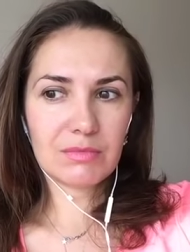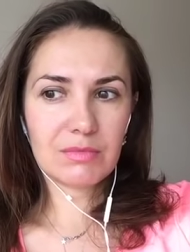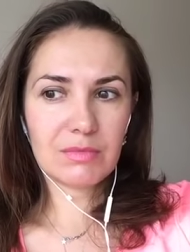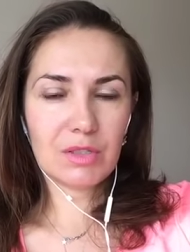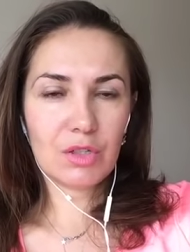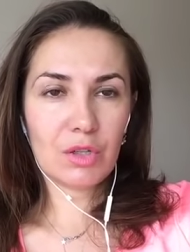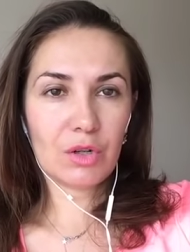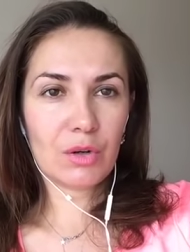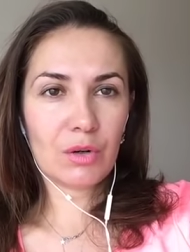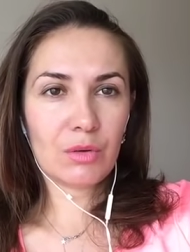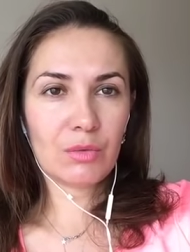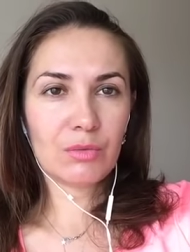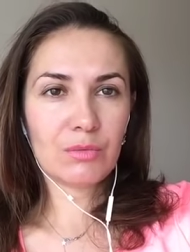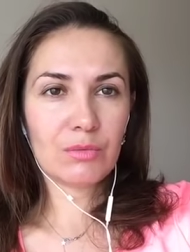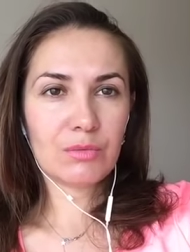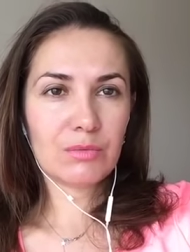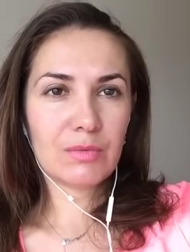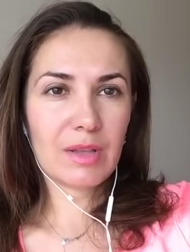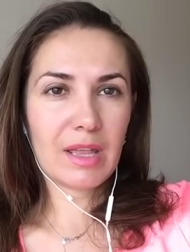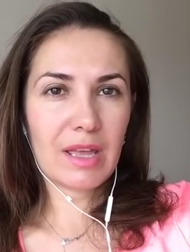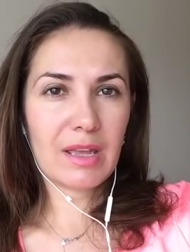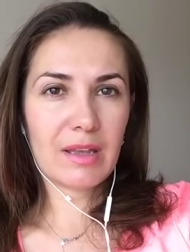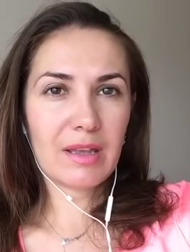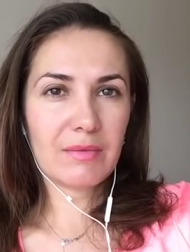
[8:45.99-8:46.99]
you know,
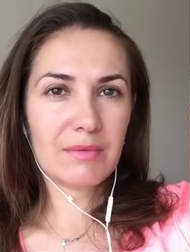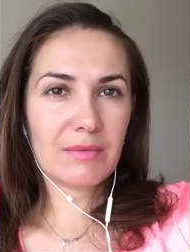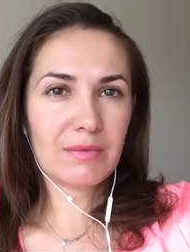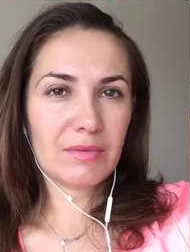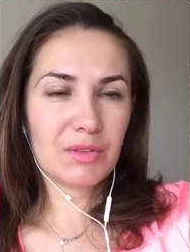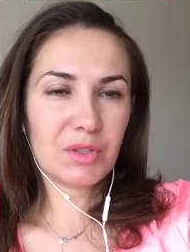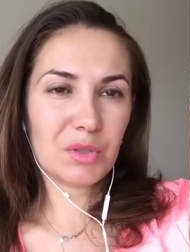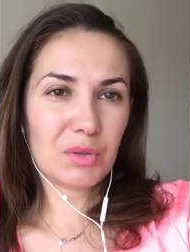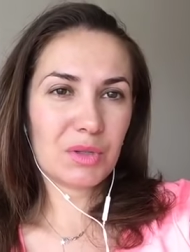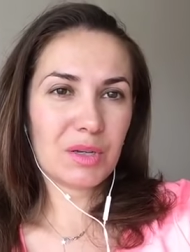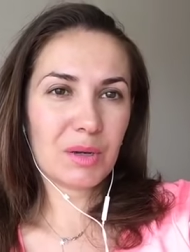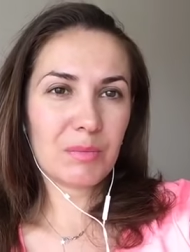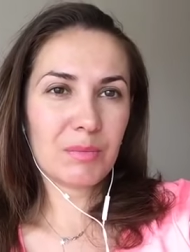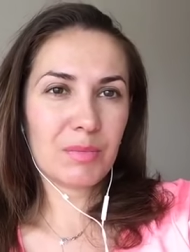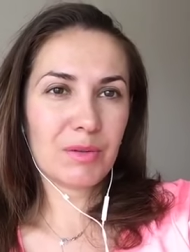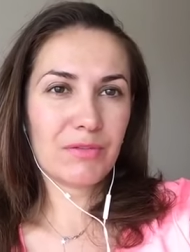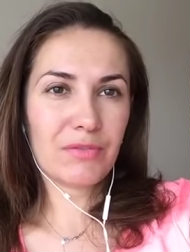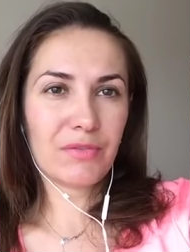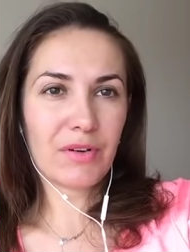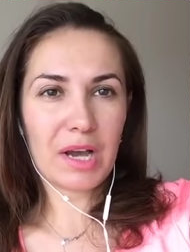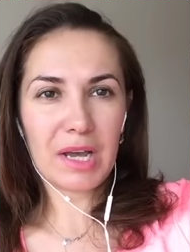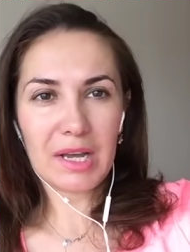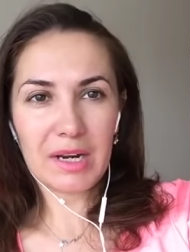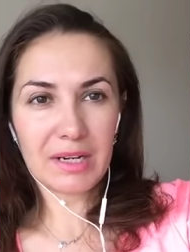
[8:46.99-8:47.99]
you can be
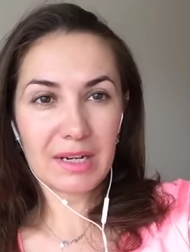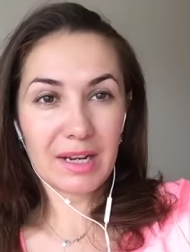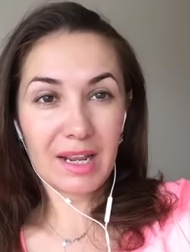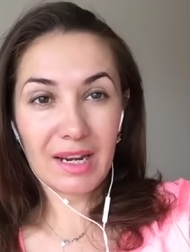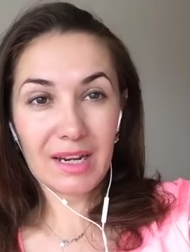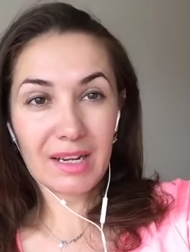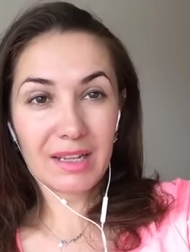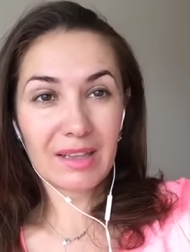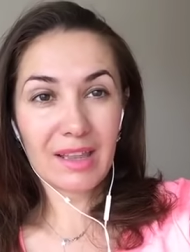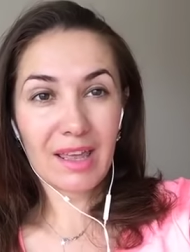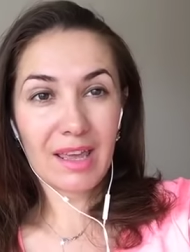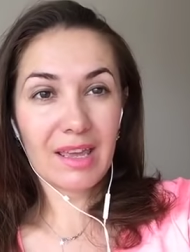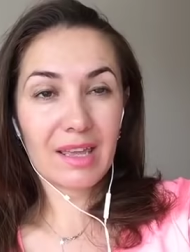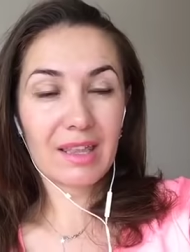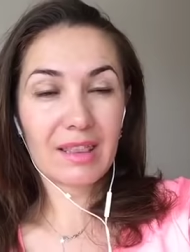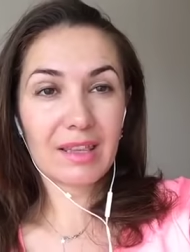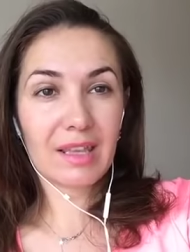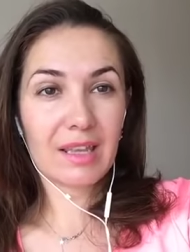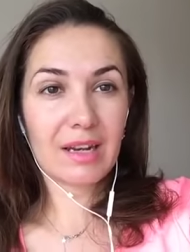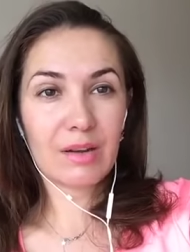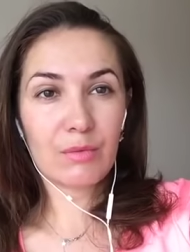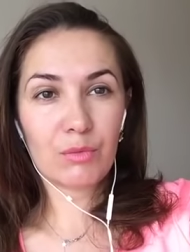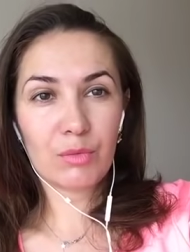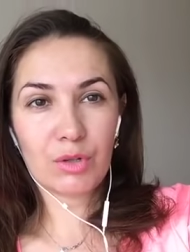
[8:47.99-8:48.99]
fired any day, and
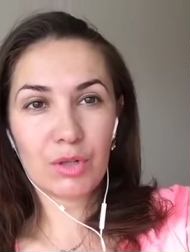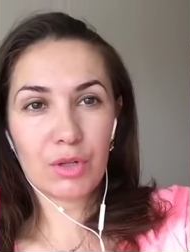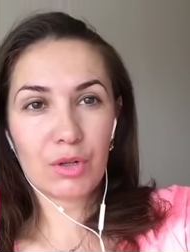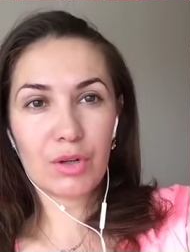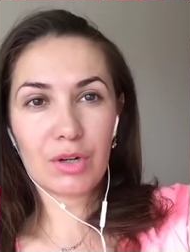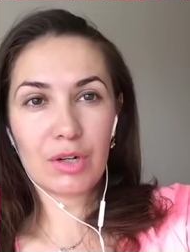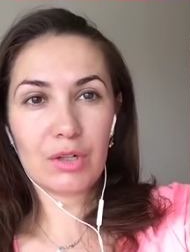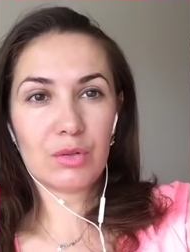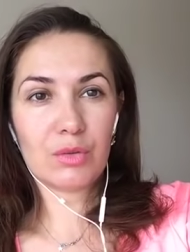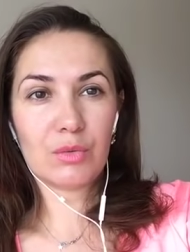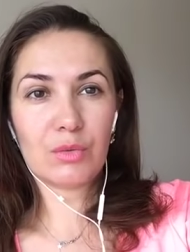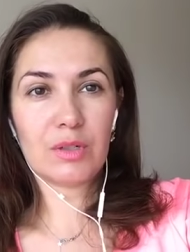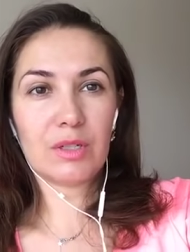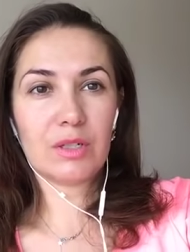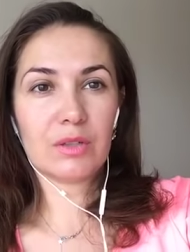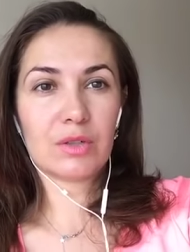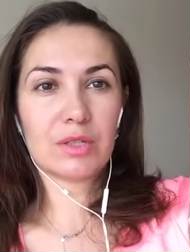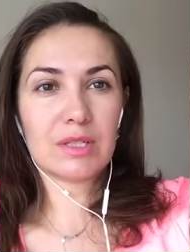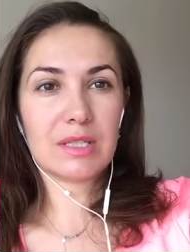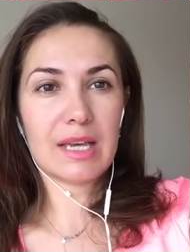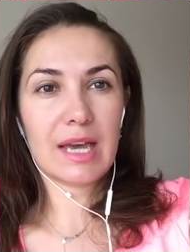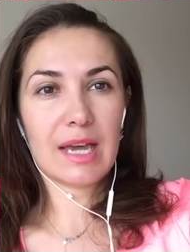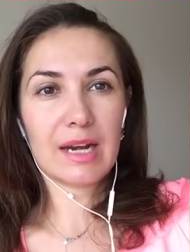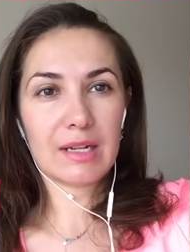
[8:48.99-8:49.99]
then what are you going to do with your
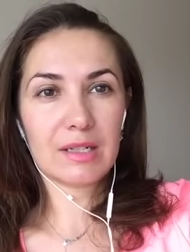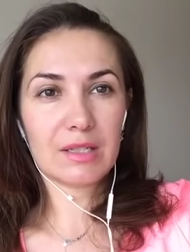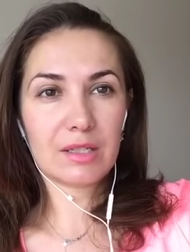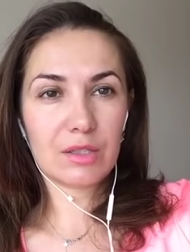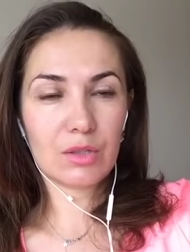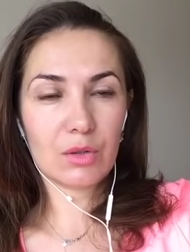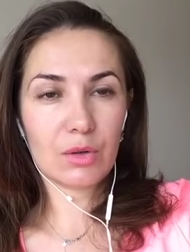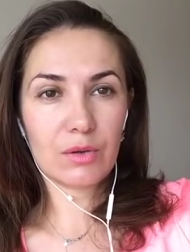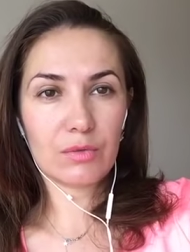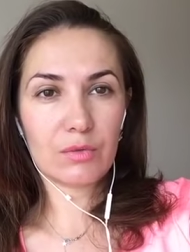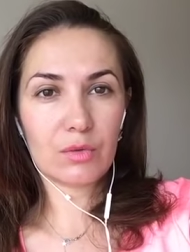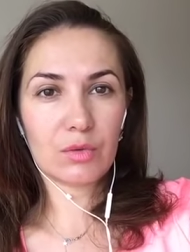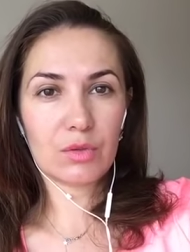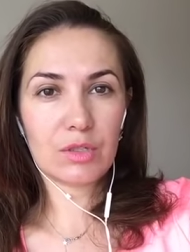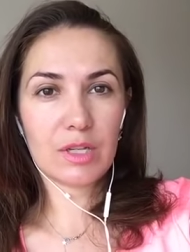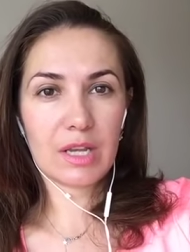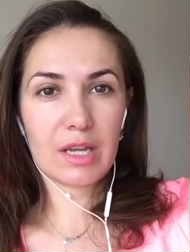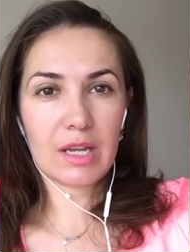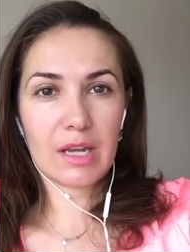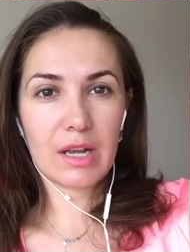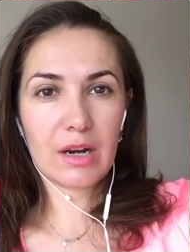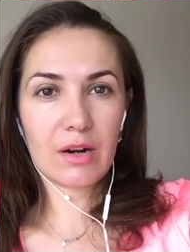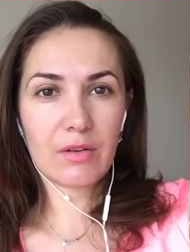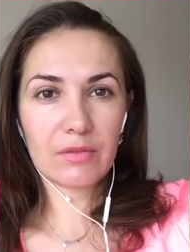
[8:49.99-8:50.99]
status? You have to take
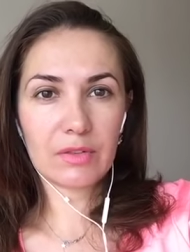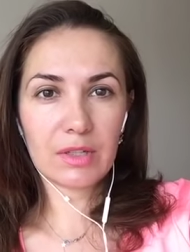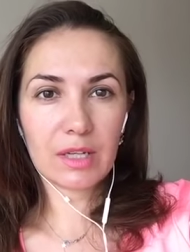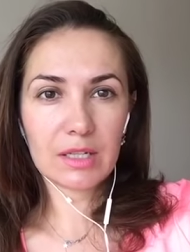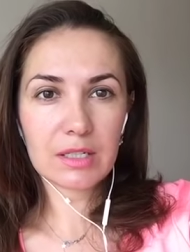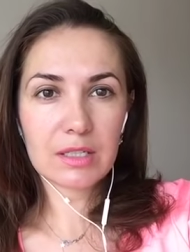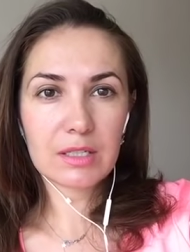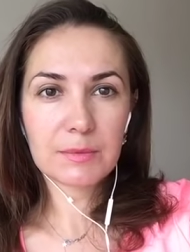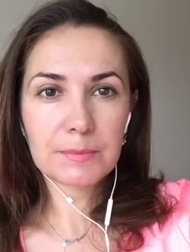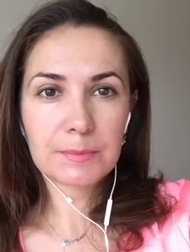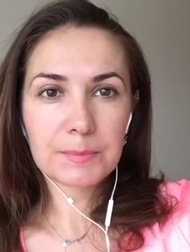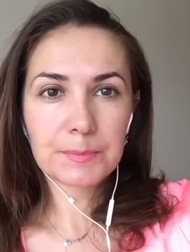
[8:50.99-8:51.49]
care of that,